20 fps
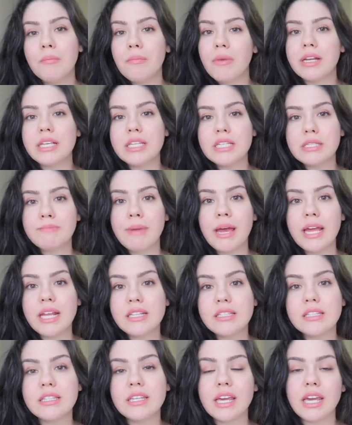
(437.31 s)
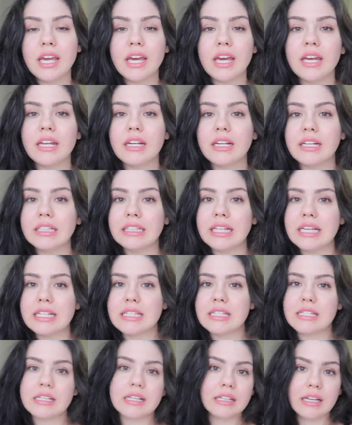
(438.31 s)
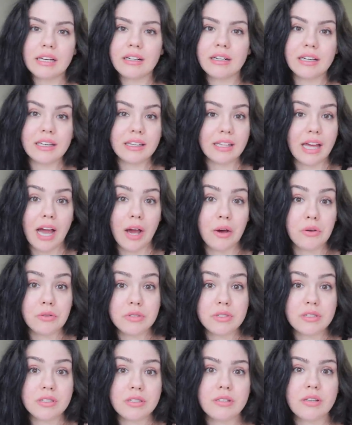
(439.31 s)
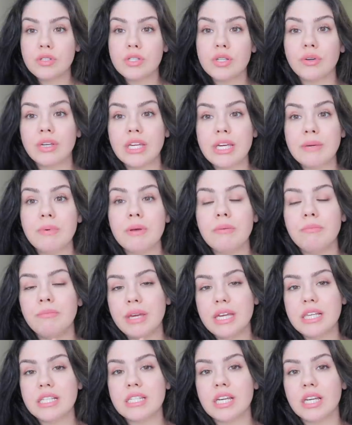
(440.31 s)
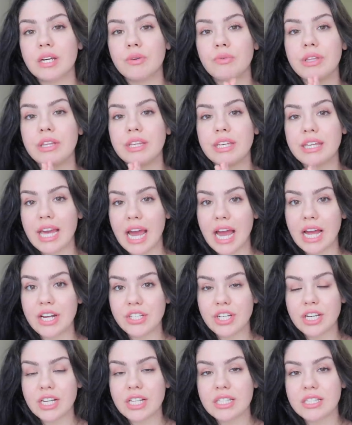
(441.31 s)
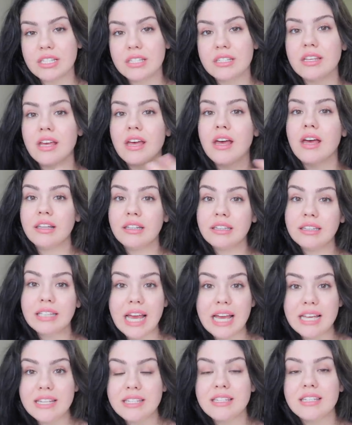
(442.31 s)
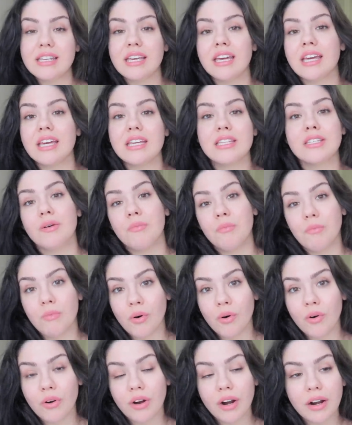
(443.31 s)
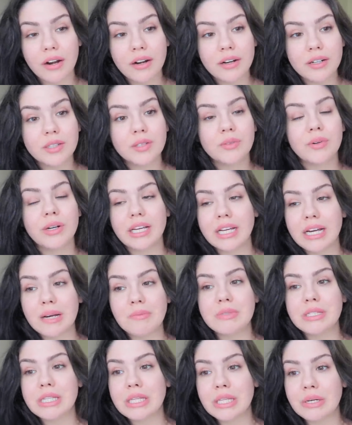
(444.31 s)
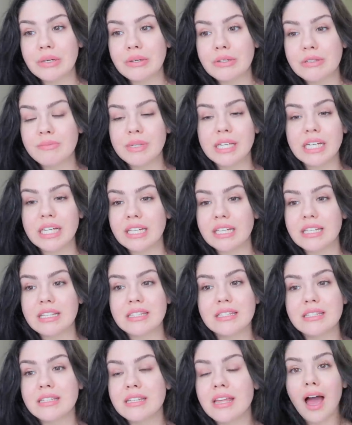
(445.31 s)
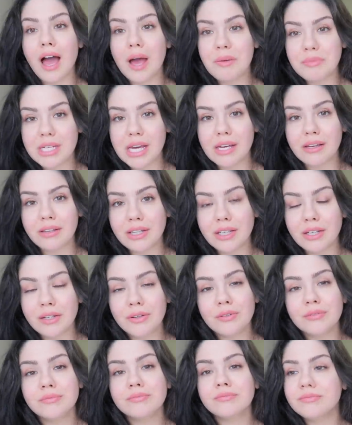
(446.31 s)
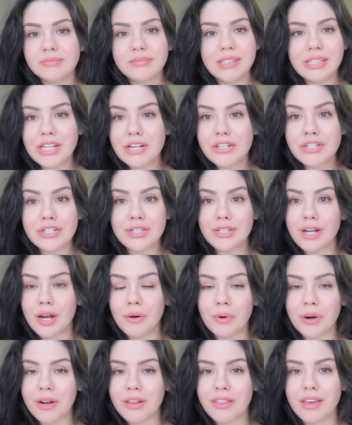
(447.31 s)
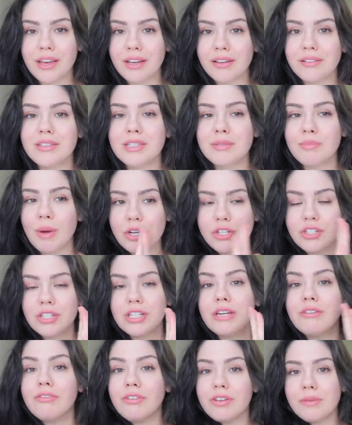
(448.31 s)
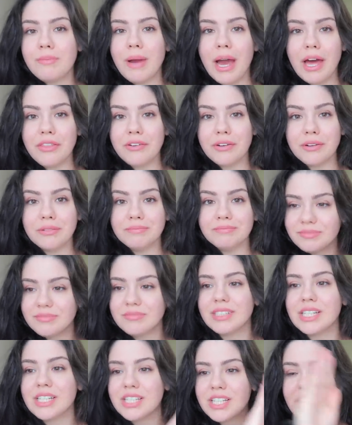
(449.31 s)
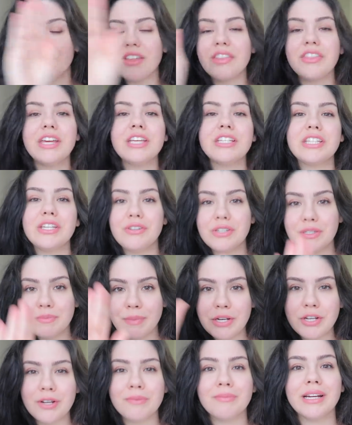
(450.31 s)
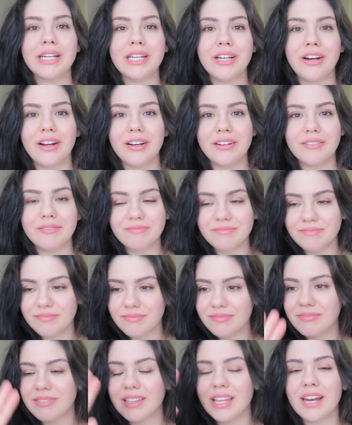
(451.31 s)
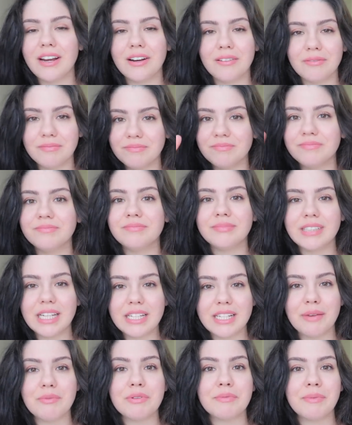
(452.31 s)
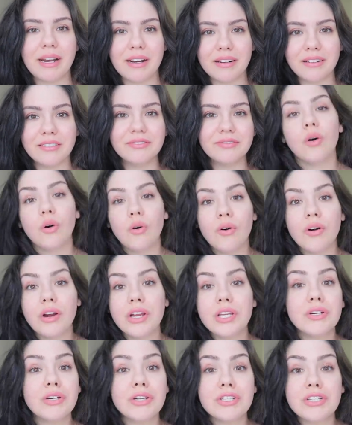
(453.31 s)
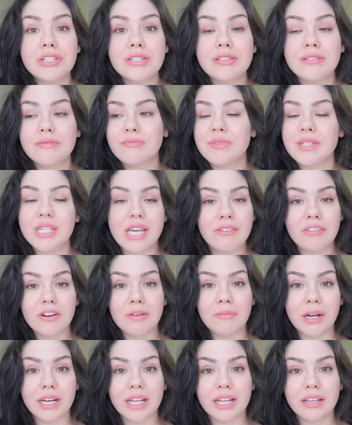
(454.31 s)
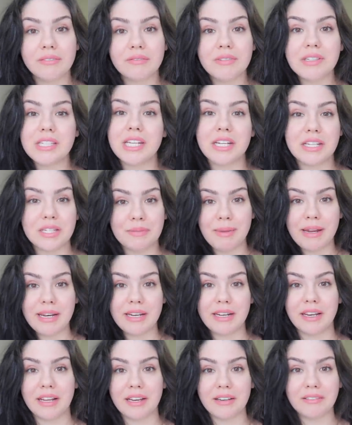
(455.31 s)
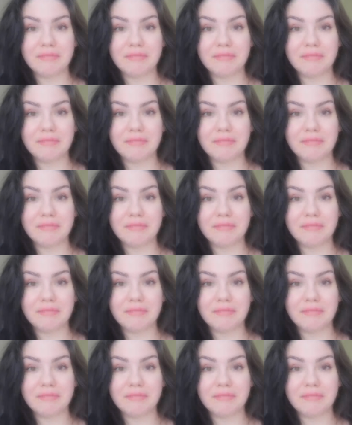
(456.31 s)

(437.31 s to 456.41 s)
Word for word: money spent and less clutter in the house. So keep it basic with gadgets. Less is more when it comes to those because I'm telling you, they're just not worth it, especially for the bathroom. There's other things that you could spend your money on that are 10 times better. Or you could just save your money instead of spending it.